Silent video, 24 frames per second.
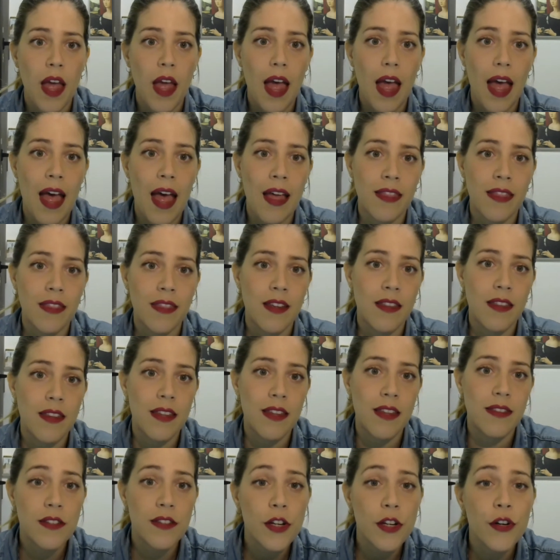and the
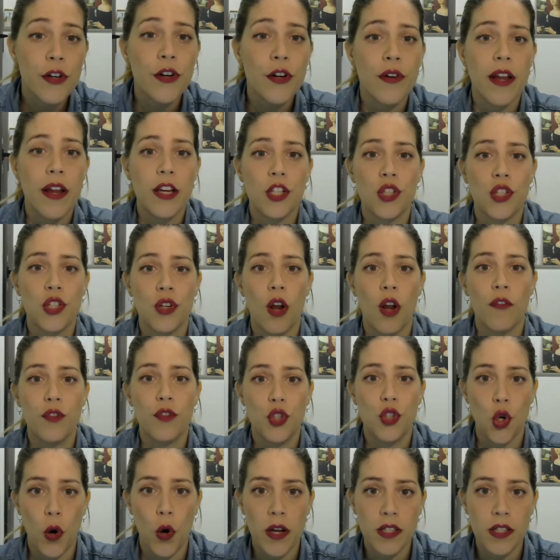deterioration of
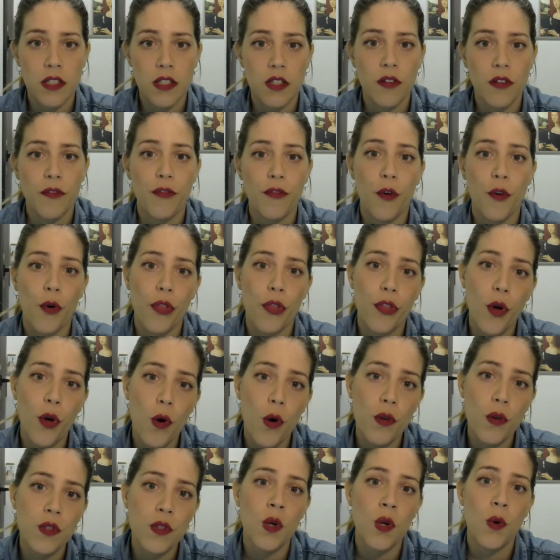joints for
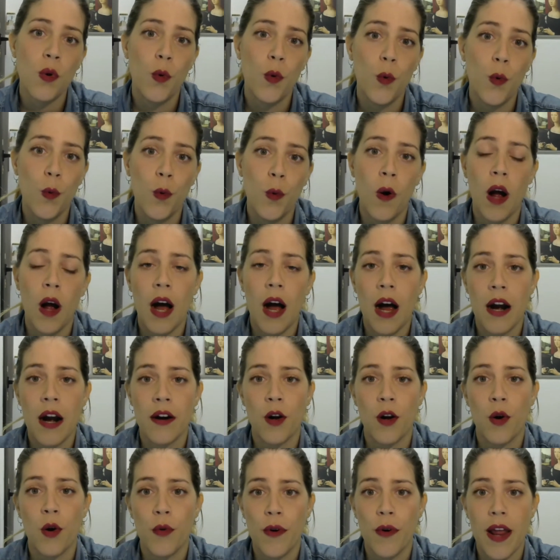those who are
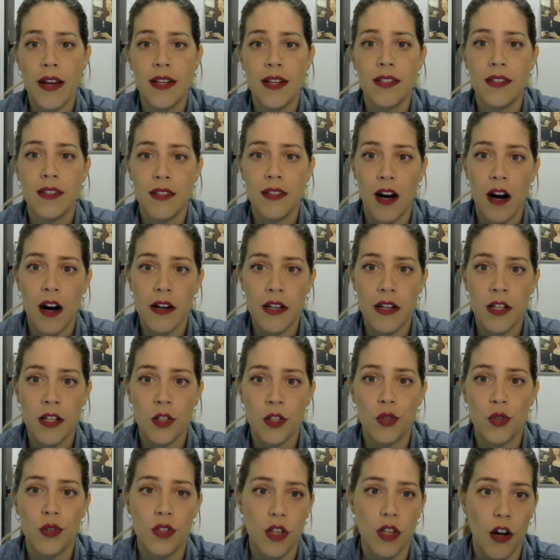already starting
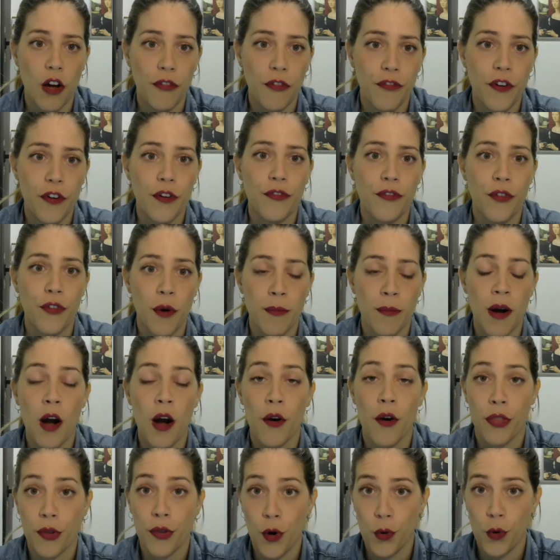to suffer from
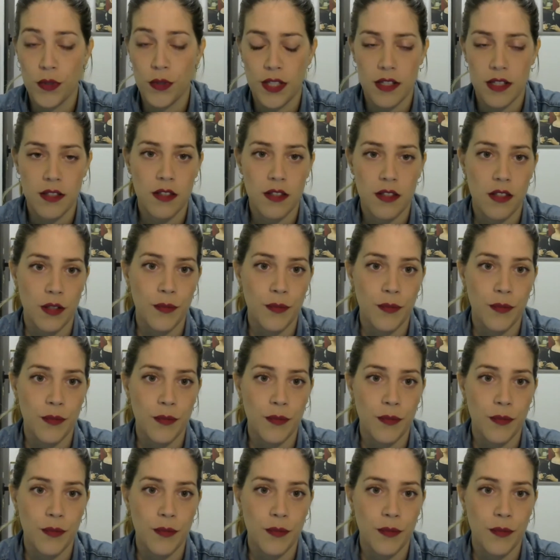arthrosis.